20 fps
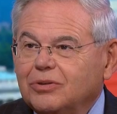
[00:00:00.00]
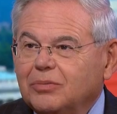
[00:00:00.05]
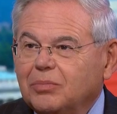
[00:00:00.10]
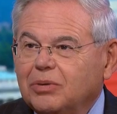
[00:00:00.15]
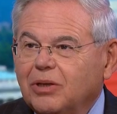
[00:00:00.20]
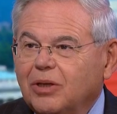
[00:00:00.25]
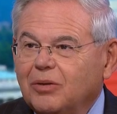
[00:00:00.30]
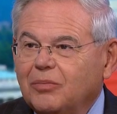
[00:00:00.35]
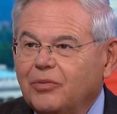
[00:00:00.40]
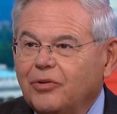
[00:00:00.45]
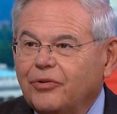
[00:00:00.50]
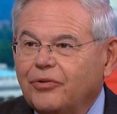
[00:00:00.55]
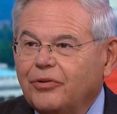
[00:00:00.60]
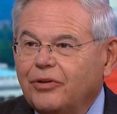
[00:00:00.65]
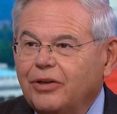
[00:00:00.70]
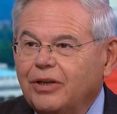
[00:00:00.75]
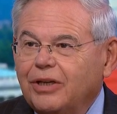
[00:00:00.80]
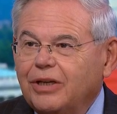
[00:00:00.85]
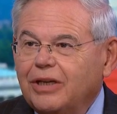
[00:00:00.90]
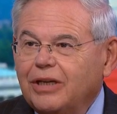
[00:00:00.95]

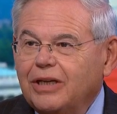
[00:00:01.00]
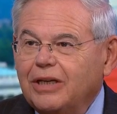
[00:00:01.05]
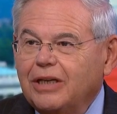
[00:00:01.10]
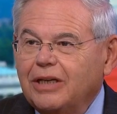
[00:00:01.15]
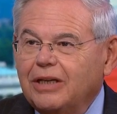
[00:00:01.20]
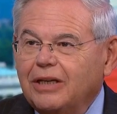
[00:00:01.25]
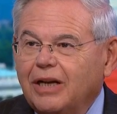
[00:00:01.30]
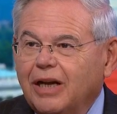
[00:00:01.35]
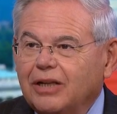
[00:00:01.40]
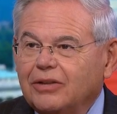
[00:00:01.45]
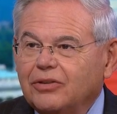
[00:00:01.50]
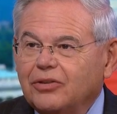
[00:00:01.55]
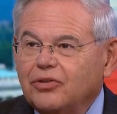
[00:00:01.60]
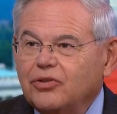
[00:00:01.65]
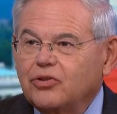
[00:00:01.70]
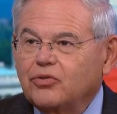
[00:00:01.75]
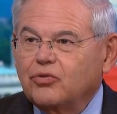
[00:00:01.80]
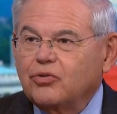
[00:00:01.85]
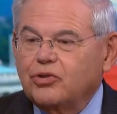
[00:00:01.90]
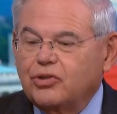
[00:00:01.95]
diplomacy, not the
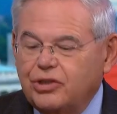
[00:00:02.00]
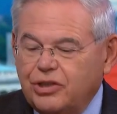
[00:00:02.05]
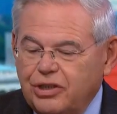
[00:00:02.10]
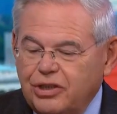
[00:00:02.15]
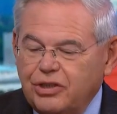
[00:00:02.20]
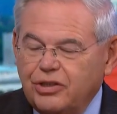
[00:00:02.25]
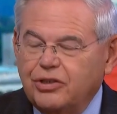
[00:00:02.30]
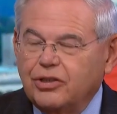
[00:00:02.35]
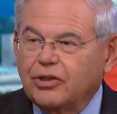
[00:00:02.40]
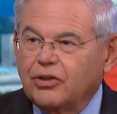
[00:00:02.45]
strategic,